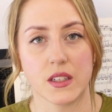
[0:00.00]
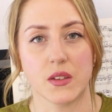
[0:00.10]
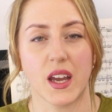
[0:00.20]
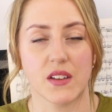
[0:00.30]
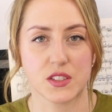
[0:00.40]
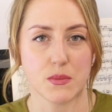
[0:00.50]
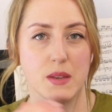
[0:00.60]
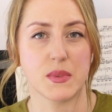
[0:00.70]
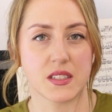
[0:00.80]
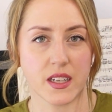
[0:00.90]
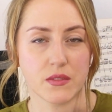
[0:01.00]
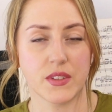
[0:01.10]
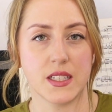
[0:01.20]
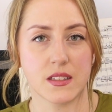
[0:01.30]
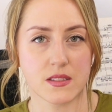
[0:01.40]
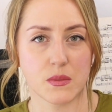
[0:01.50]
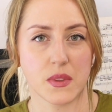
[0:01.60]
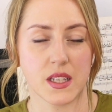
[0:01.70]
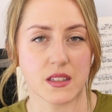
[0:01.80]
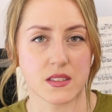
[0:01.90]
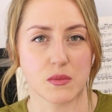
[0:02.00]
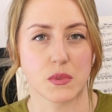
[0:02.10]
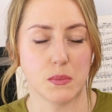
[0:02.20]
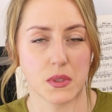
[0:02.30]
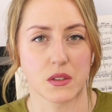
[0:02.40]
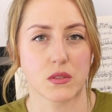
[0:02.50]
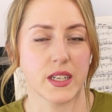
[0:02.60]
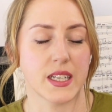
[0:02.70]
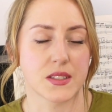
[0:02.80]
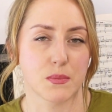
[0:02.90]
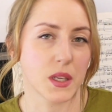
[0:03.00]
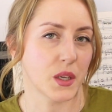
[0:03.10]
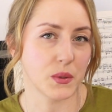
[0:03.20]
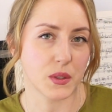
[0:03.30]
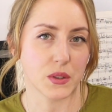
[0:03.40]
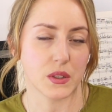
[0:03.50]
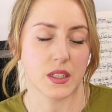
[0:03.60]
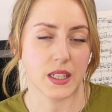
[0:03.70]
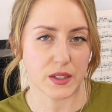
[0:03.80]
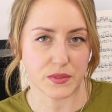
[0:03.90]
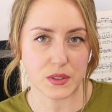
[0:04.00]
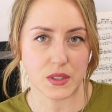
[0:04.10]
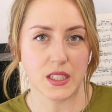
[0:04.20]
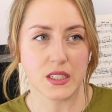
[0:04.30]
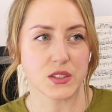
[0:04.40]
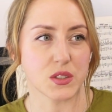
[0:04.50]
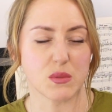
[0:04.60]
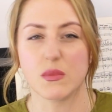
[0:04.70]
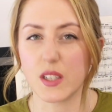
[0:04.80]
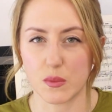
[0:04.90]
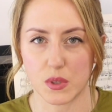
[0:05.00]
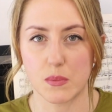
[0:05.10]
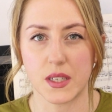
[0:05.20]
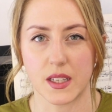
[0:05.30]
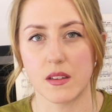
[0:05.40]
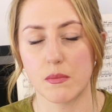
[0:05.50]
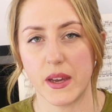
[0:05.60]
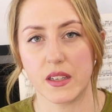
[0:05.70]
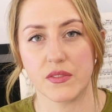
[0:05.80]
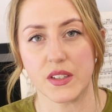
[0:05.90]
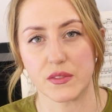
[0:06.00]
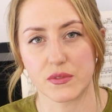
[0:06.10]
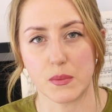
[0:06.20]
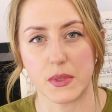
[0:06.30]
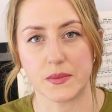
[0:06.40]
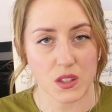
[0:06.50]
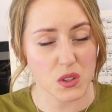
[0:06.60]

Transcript: You have to maybe sight read something that's a couple of grades below your level to, you know, properly benefit from it.